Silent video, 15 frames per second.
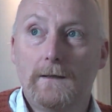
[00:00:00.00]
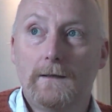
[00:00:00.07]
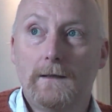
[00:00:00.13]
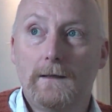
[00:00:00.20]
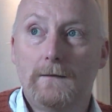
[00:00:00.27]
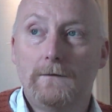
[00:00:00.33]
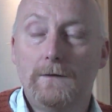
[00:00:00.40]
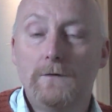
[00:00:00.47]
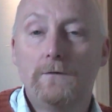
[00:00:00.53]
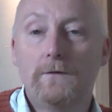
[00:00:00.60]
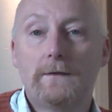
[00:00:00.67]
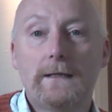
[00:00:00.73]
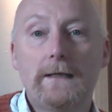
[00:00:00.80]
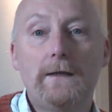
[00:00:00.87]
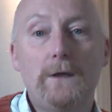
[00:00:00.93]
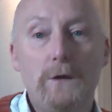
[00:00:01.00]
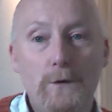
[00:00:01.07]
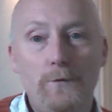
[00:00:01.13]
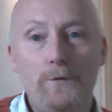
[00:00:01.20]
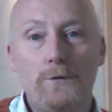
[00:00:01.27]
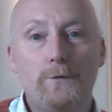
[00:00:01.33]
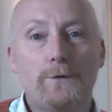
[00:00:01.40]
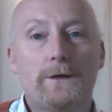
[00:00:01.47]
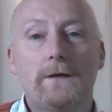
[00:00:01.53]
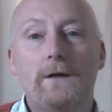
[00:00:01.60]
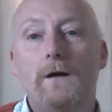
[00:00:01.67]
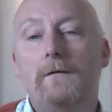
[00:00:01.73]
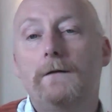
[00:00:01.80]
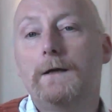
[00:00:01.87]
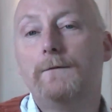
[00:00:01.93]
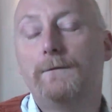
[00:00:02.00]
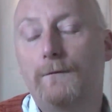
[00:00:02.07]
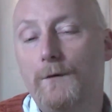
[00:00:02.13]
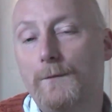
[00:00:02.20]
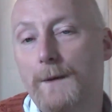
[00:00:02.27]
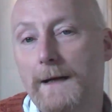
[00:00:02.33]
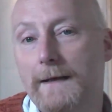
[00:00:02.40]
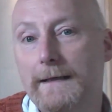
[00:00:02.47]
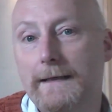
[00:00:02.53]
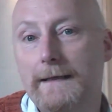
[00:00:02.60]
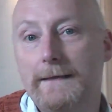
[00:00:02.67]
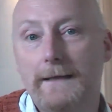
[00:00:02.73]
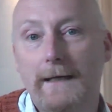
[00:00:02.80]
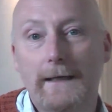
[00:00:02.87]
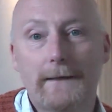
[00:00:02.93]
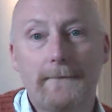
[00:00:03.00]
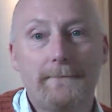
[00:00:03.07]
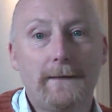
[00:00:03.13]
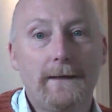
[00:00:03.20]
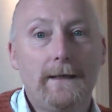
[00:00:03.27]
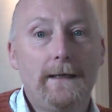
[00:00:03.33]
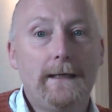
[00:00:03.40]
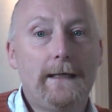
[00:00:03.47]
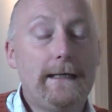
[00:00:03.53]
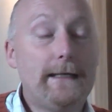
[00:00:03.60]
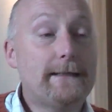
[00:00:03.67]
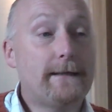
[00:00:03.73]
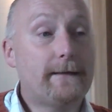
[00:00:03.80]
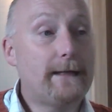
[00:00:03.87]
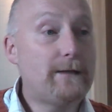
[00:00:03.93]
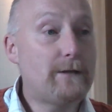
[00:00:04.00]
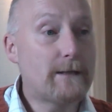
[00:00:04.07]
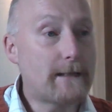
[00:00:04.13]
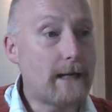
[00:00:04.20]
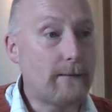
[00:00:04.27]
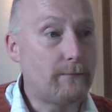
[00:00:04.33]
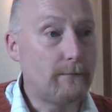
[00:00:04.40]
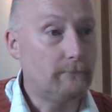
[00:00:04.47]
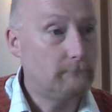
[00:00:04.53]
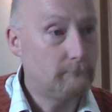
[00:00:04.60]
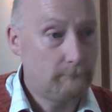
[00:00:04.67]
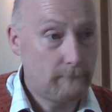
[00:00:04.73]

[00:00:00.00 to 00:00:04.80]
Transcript: Now, you could say the usual scenario for a panic attack is that they just happen.